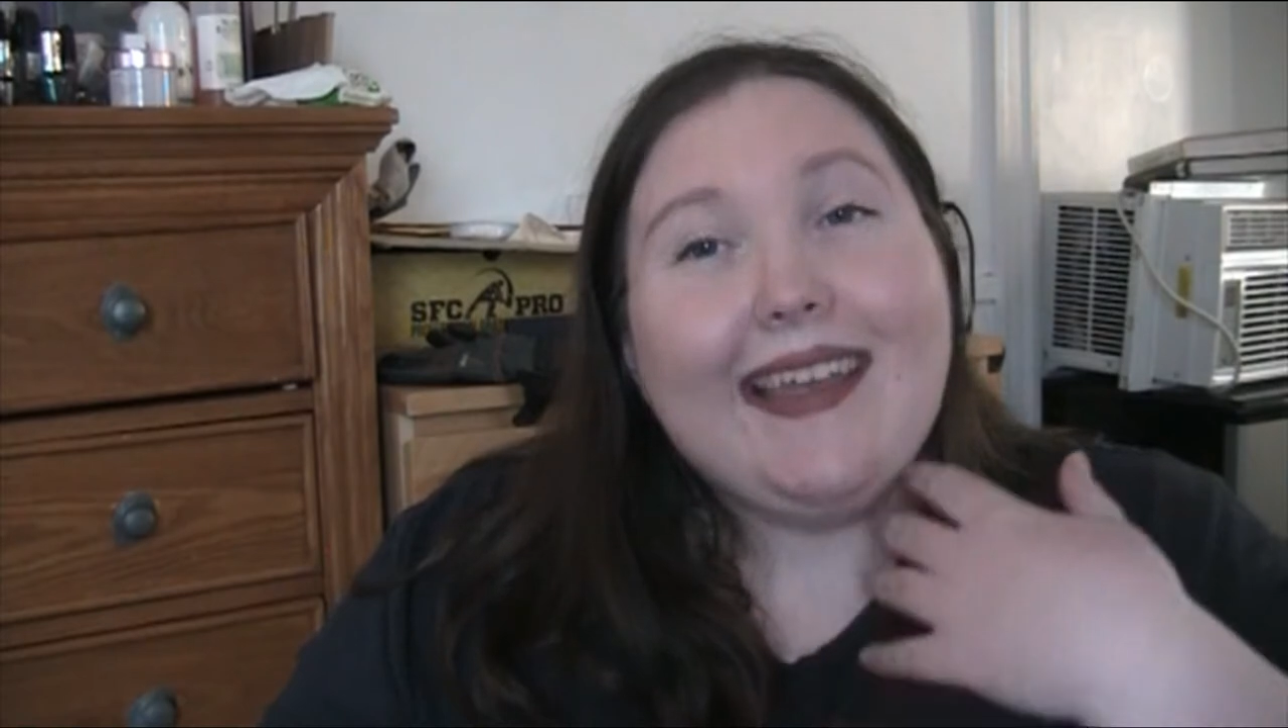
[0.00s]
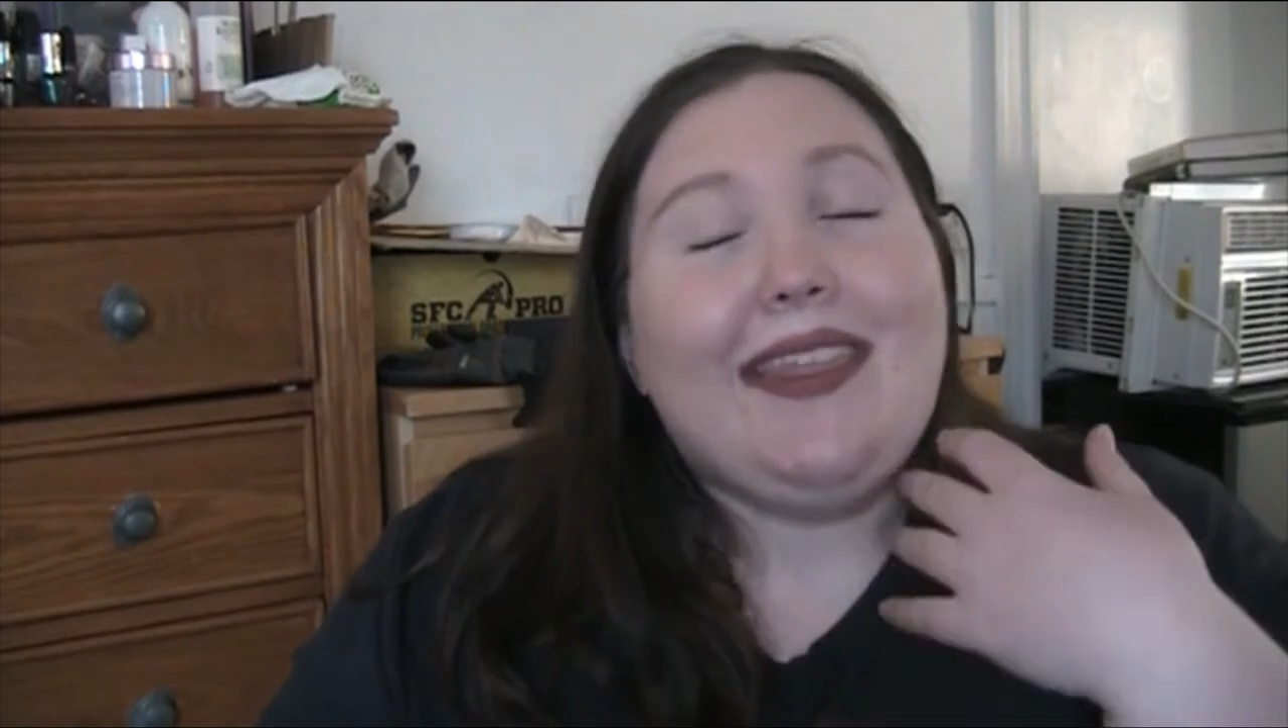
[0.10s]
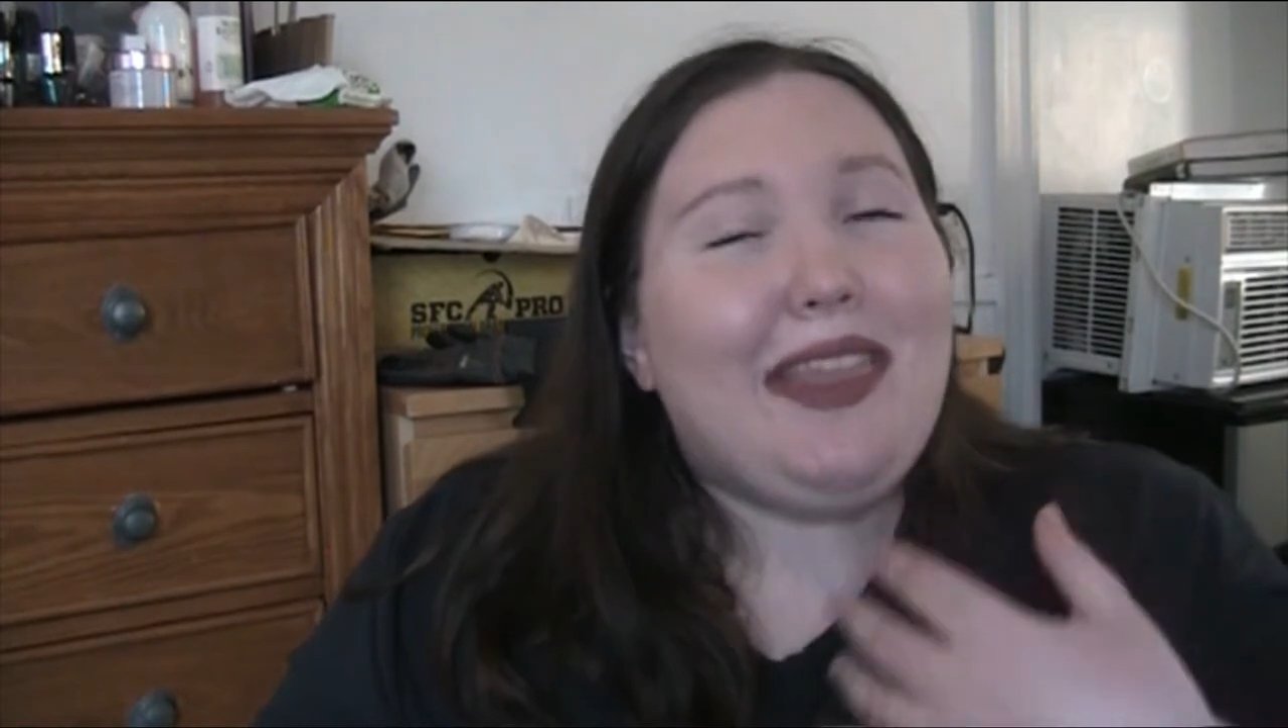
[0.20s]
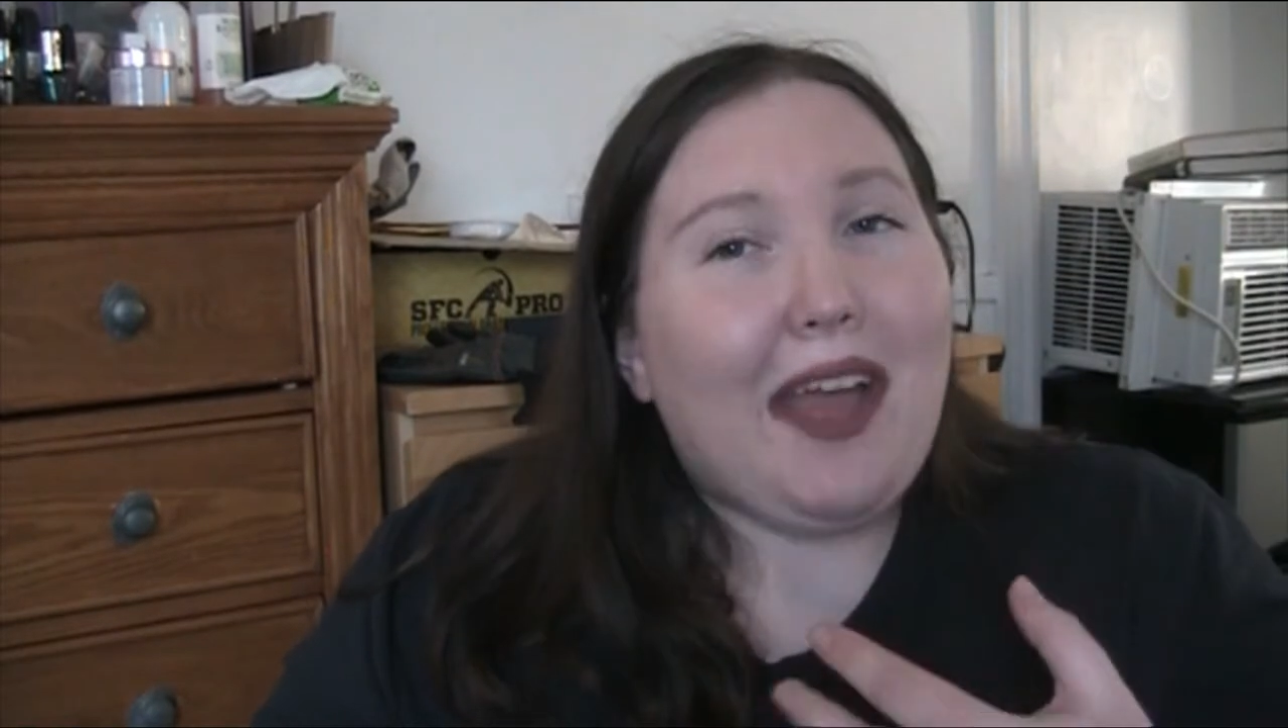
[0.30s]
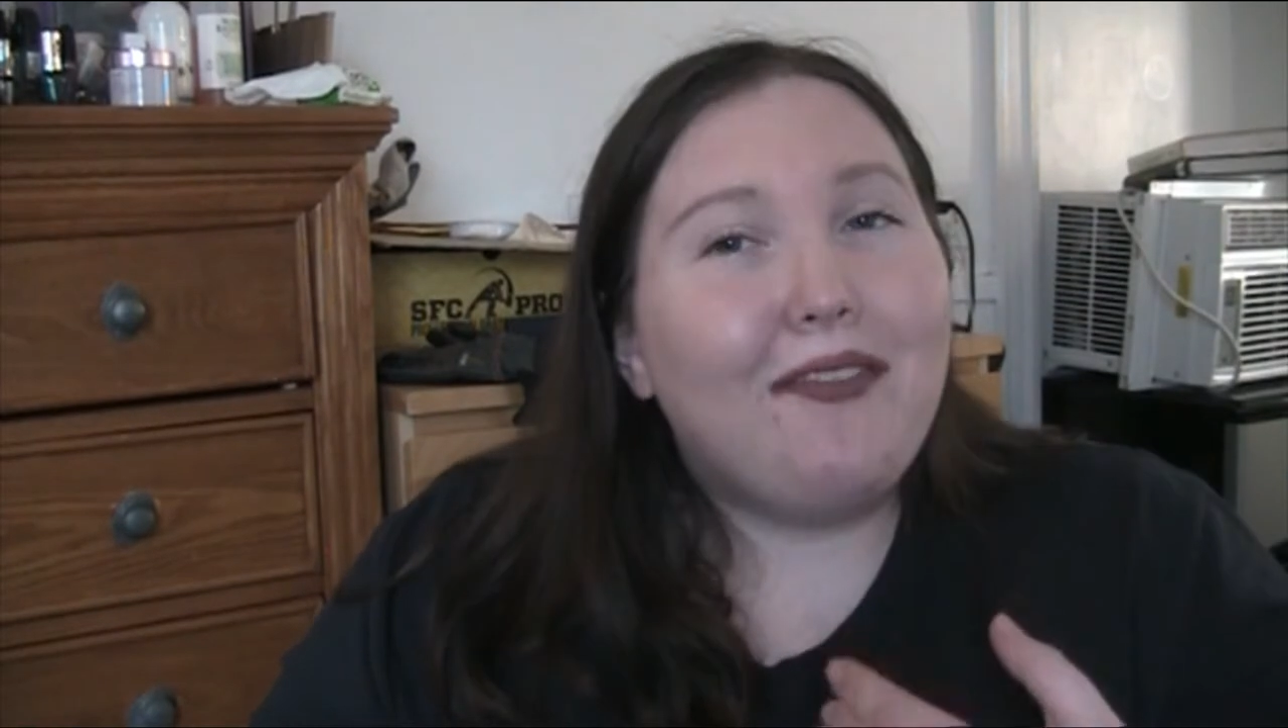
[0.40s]

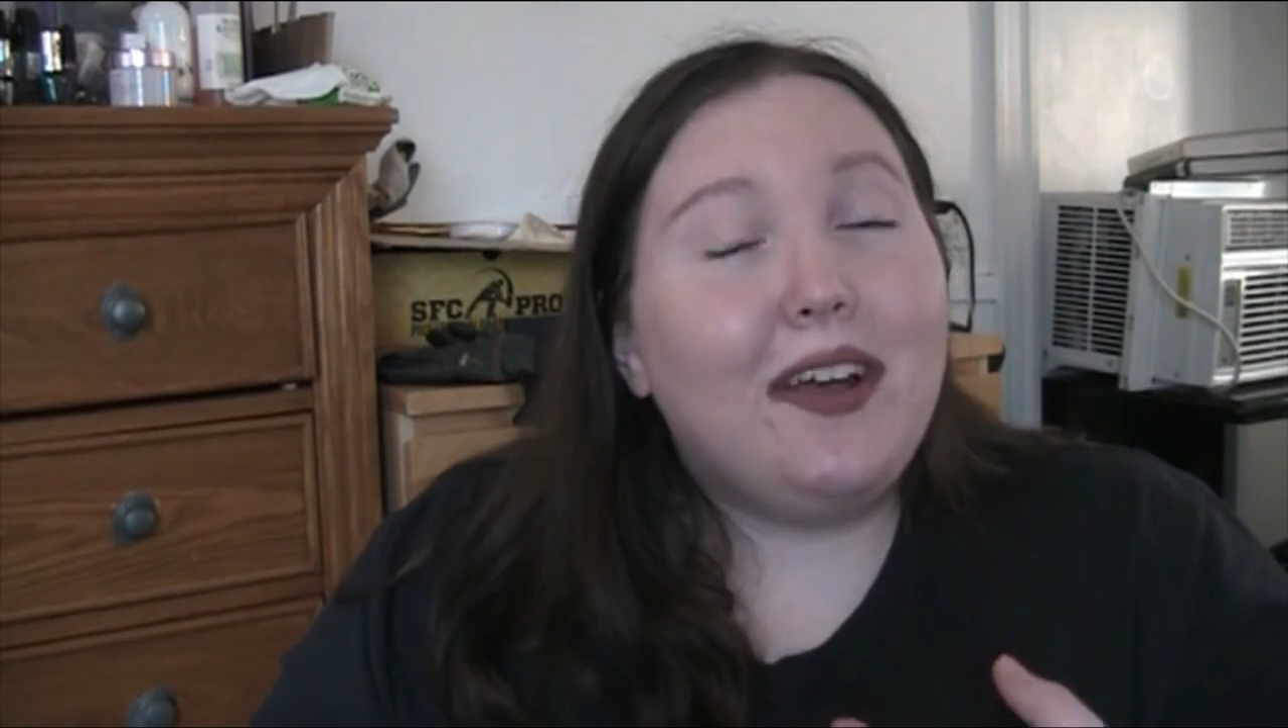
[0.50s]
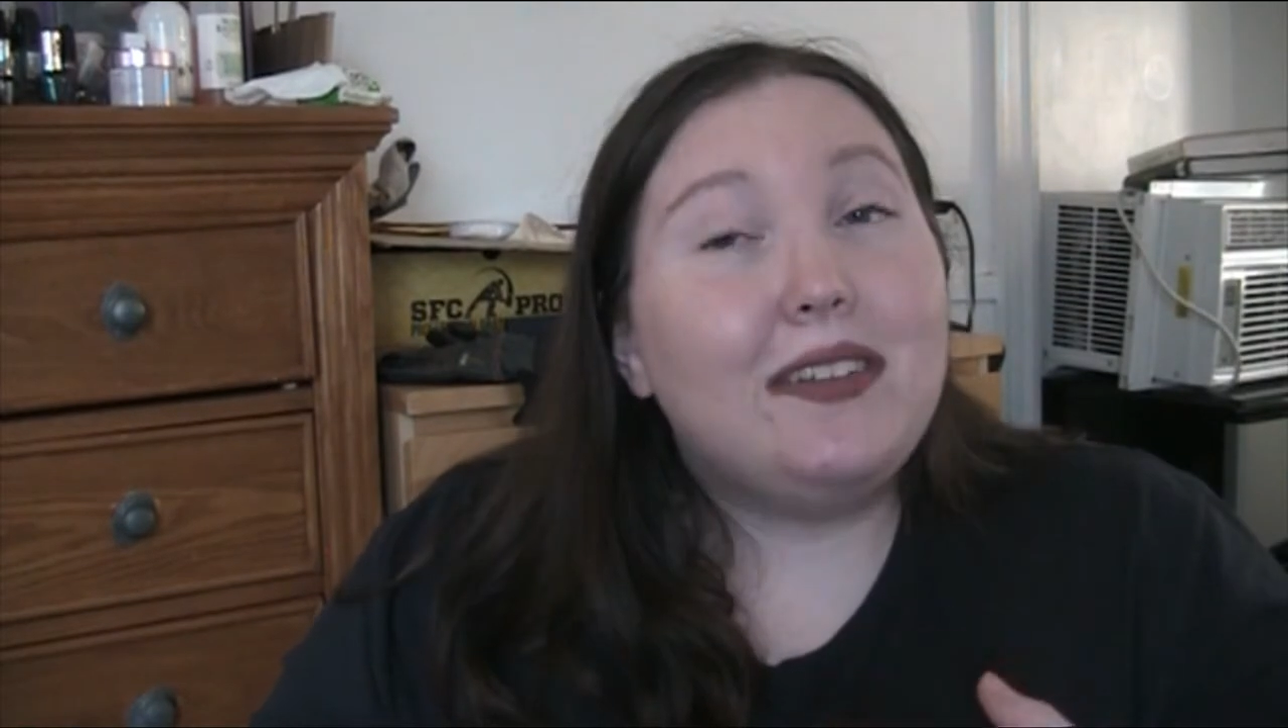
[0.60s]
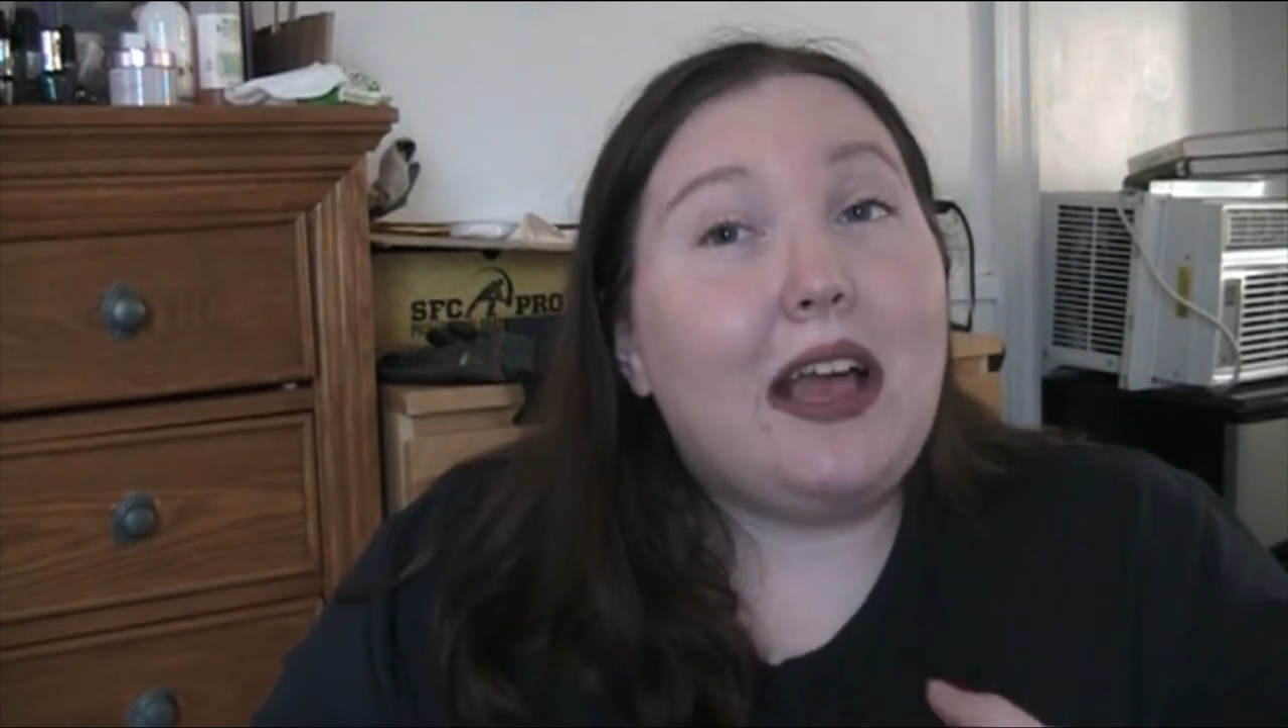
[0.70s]
that felt